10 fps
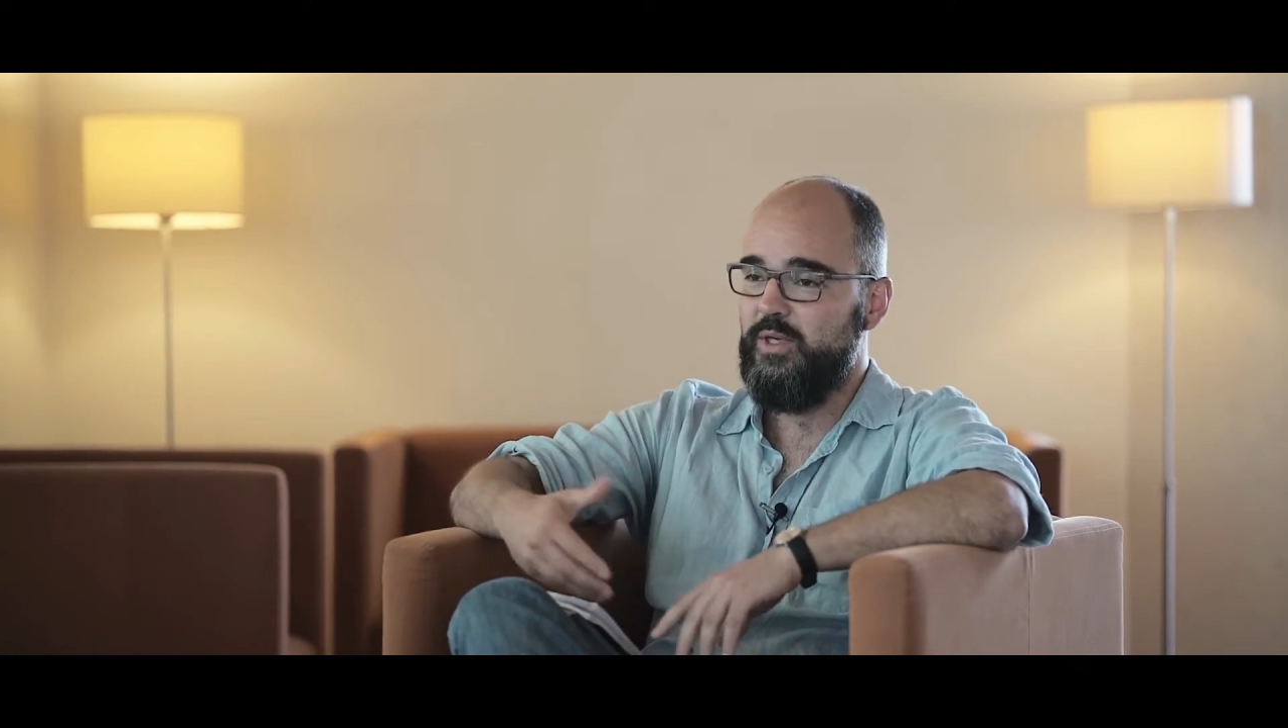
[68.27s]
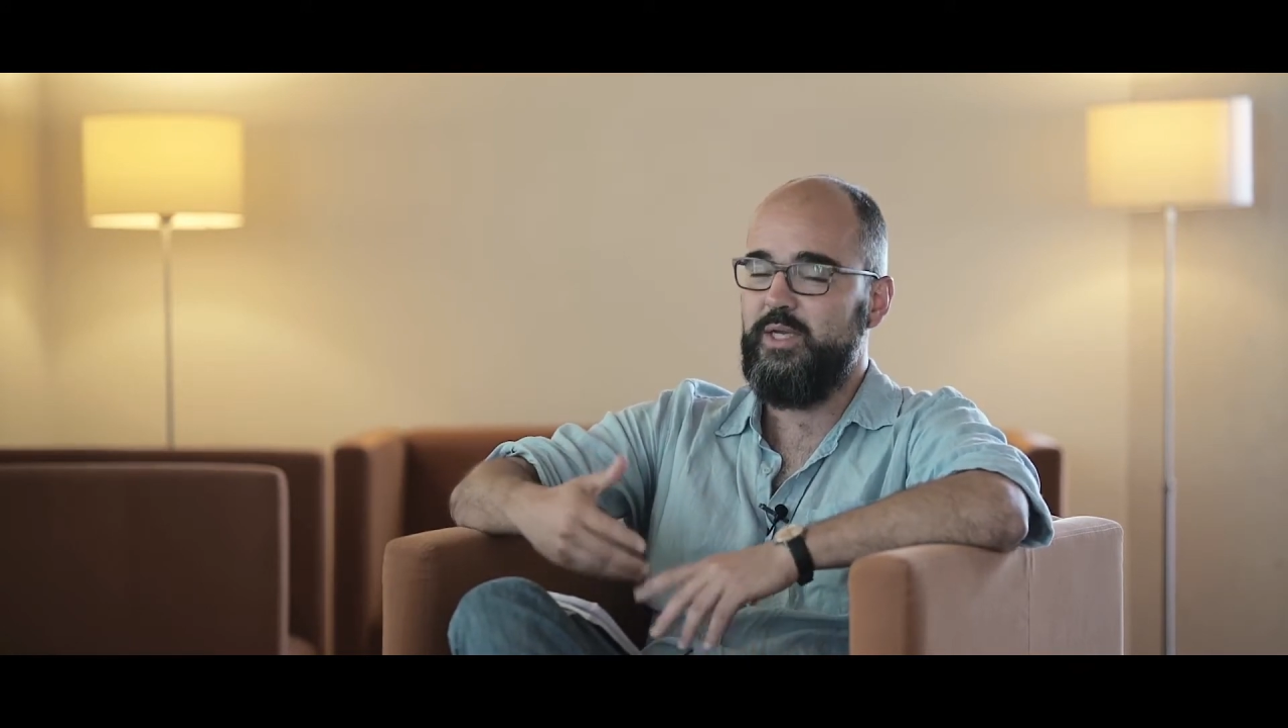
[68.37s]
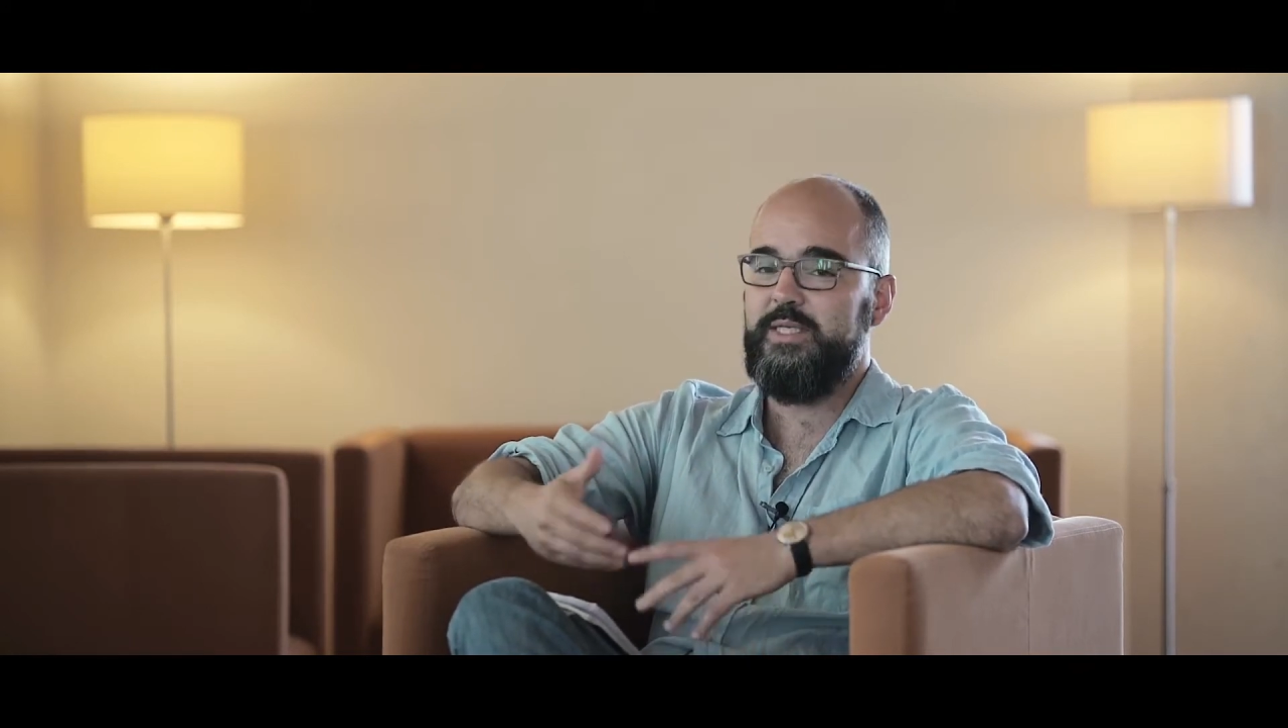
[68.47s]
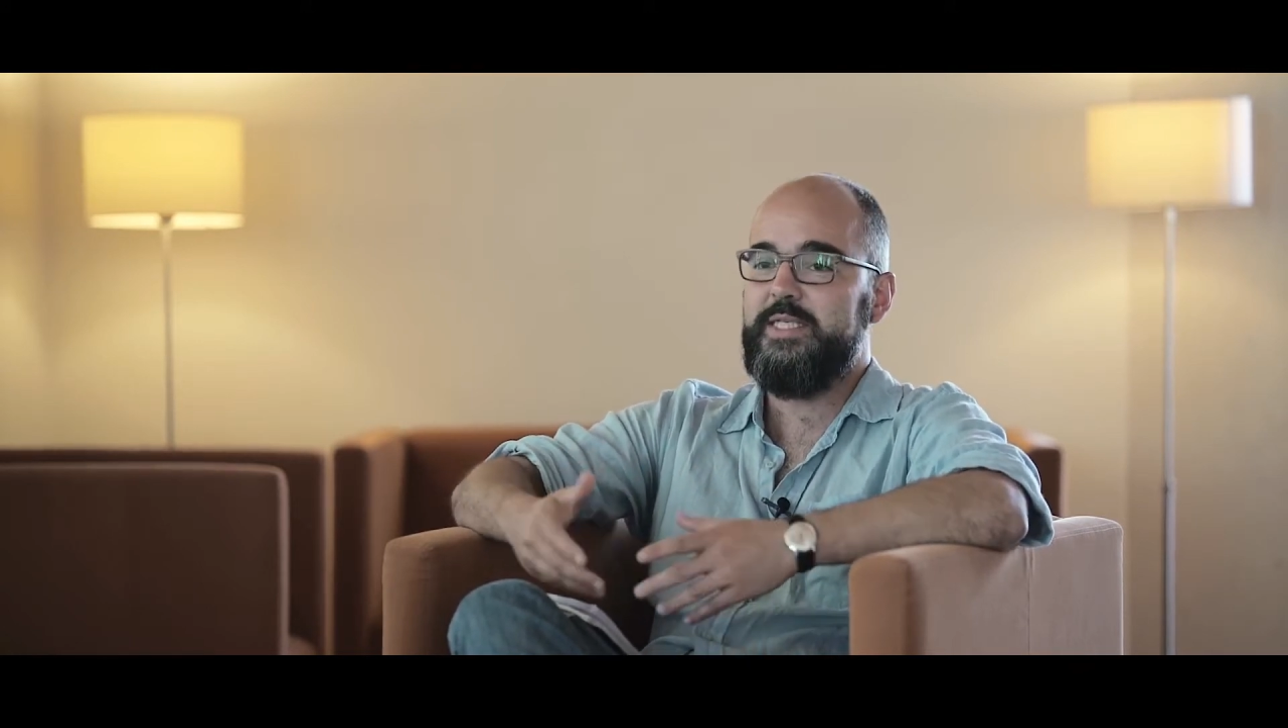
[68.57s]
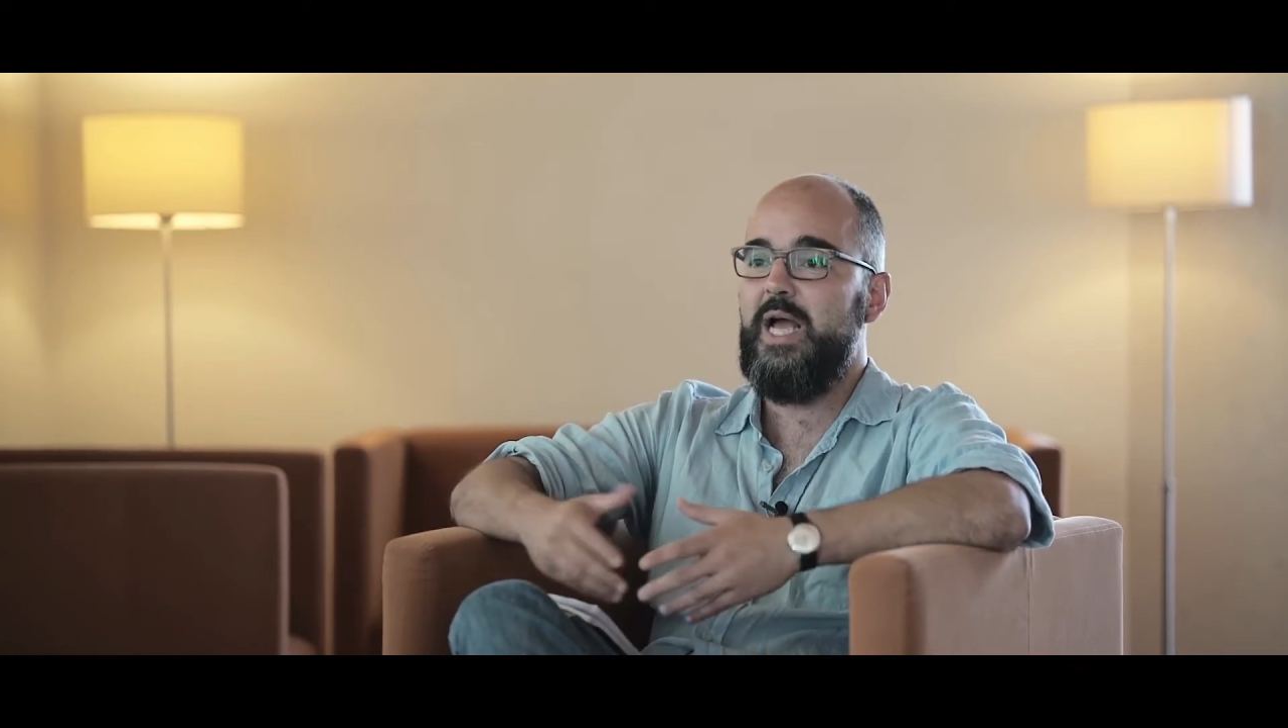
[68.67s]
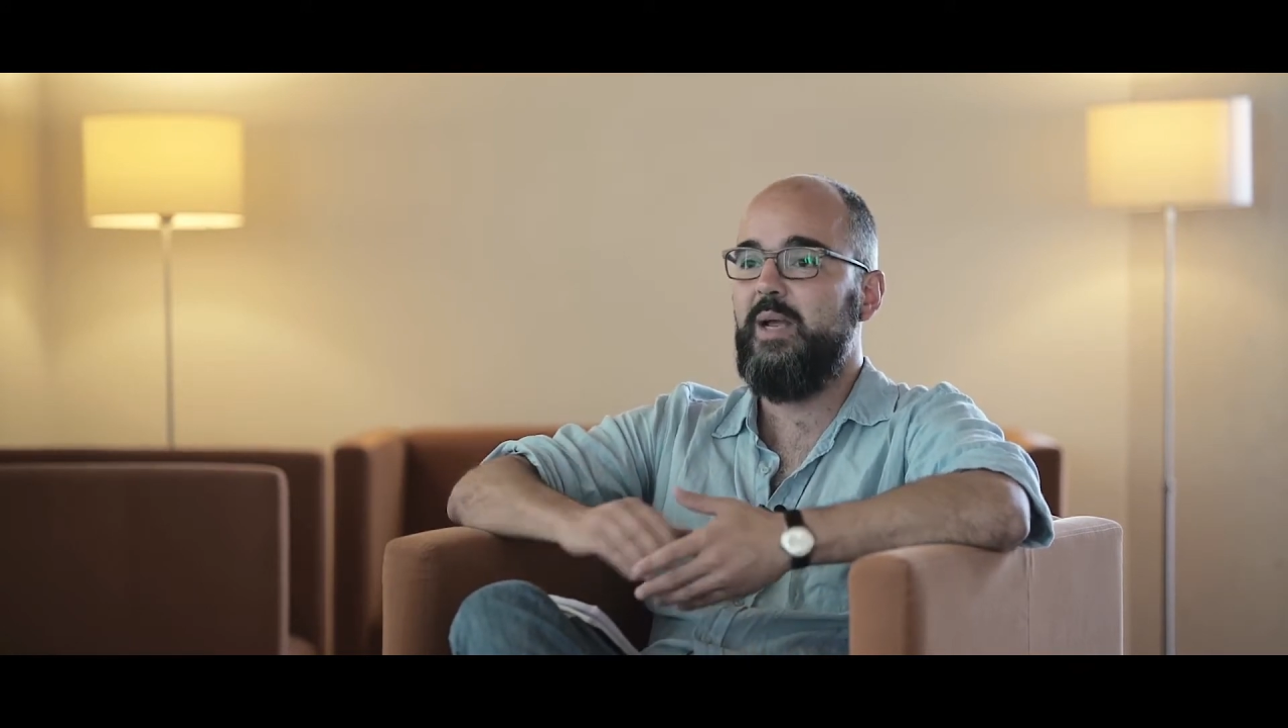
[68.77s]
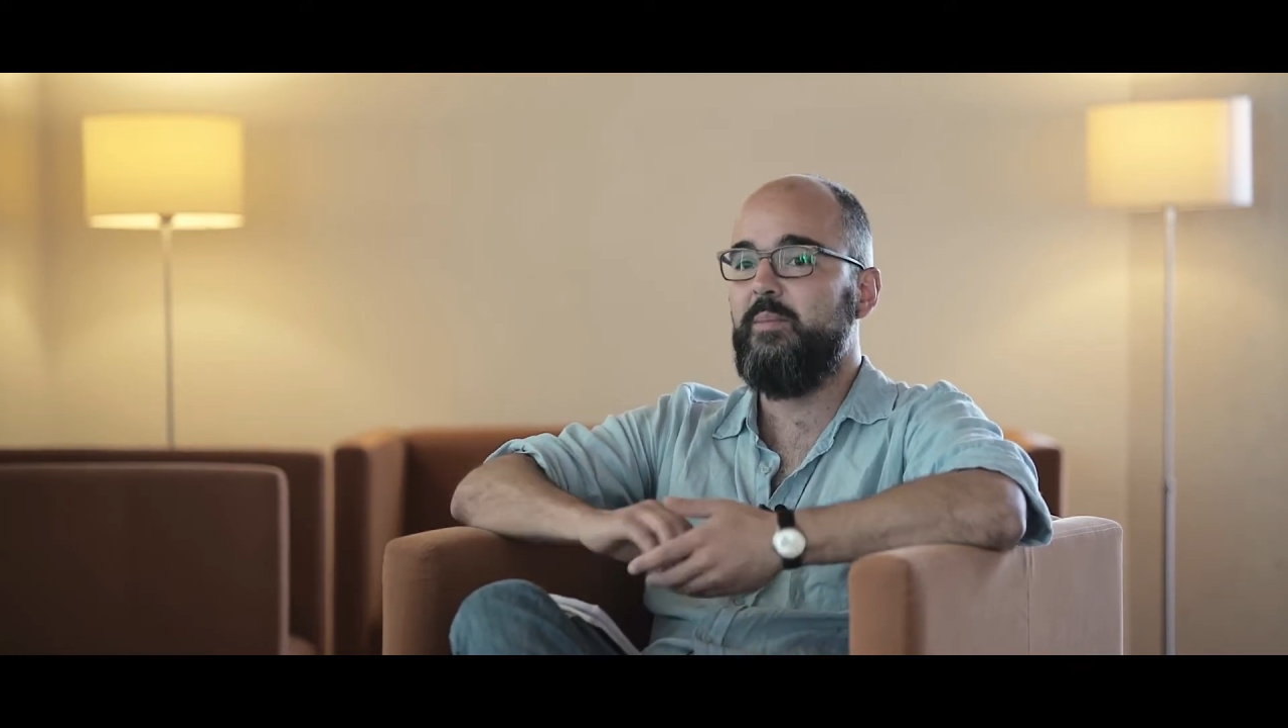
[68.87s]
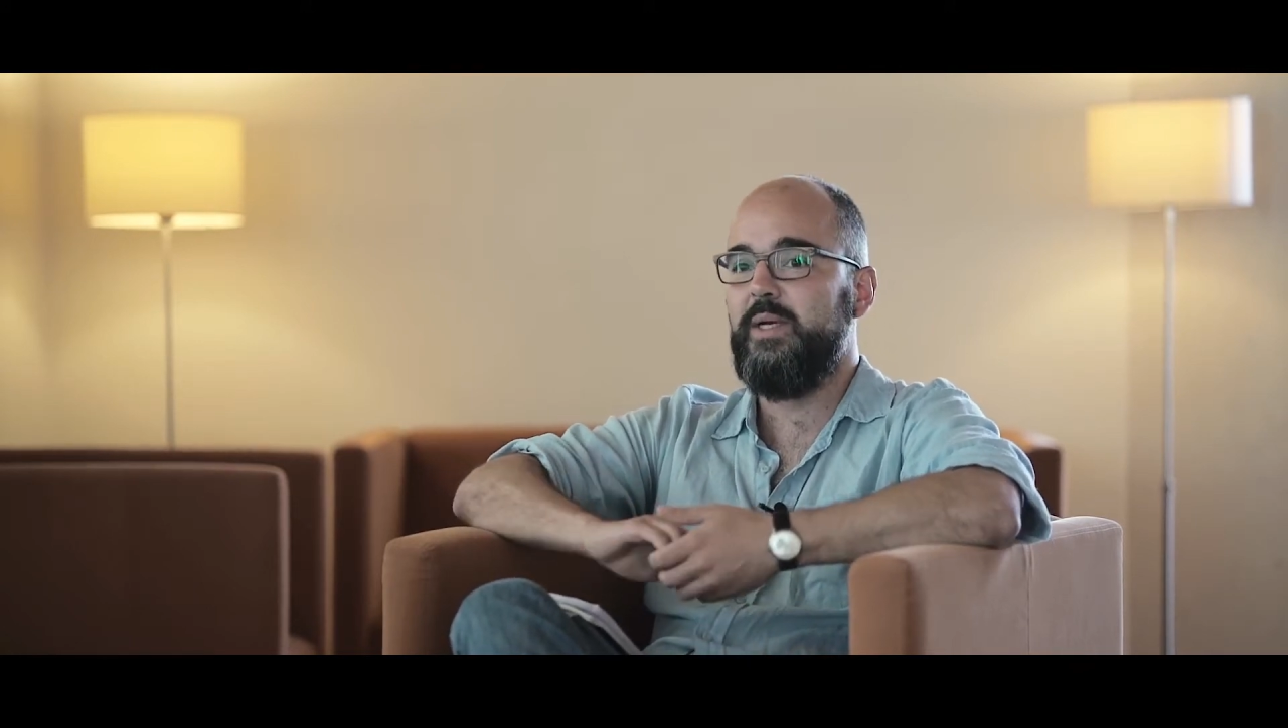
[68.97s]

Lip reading: in time,